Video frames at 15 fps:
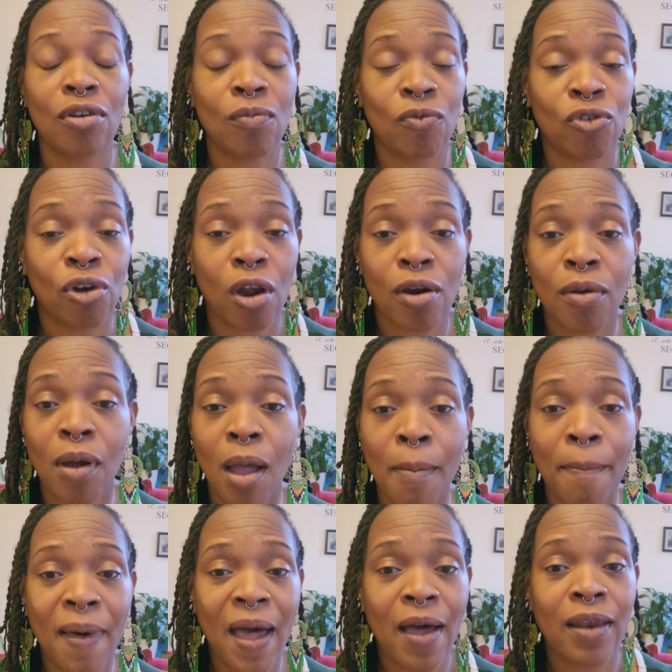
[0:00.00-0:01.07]
journal
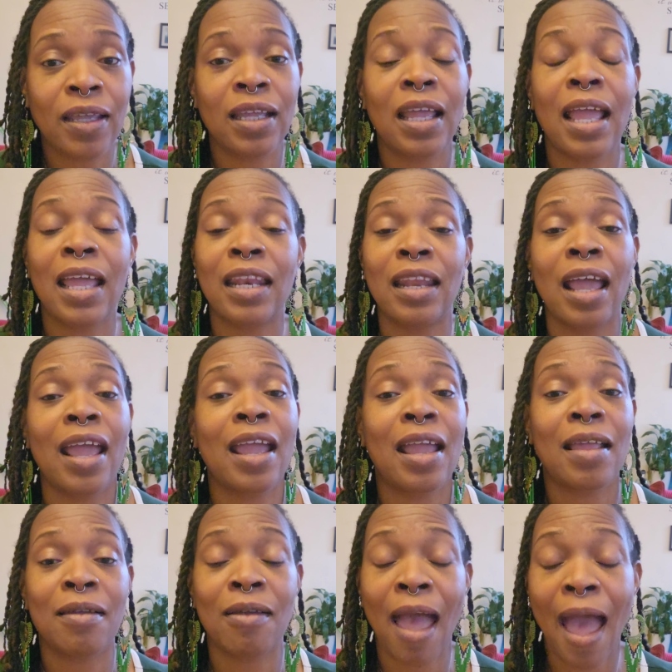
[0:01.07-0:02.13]
about it in a
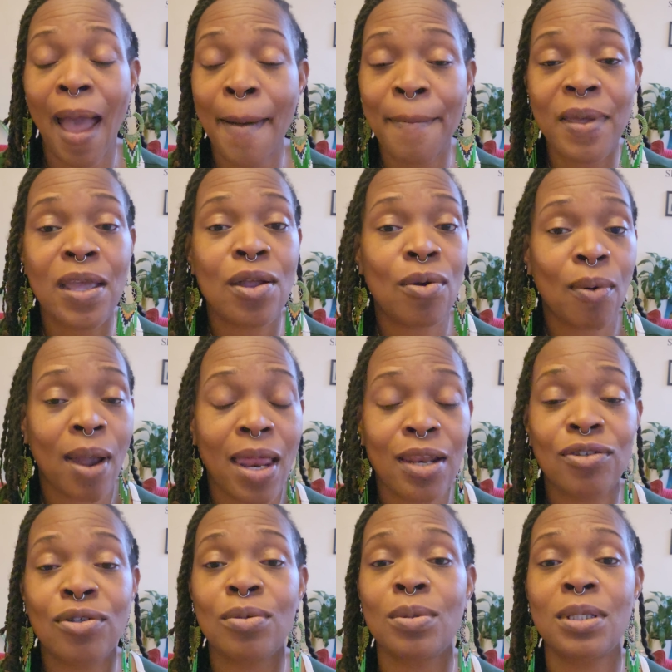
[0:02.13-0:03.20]
happy
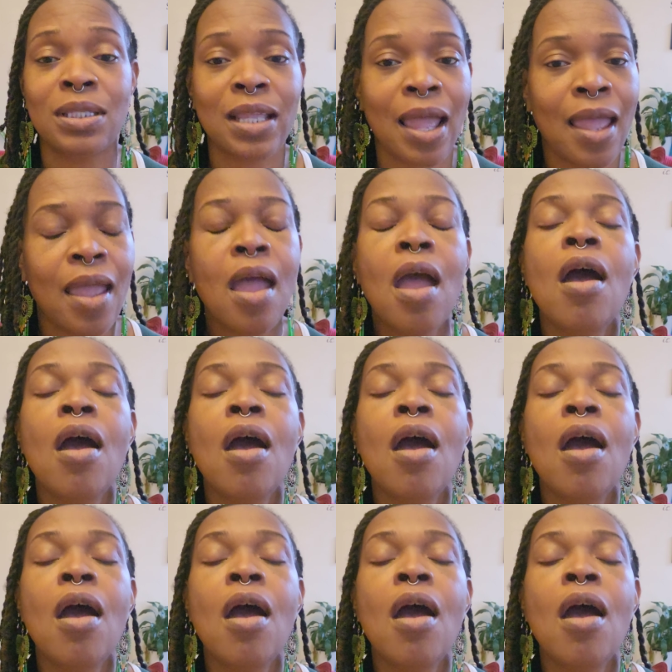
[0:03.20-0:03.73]
gratitude state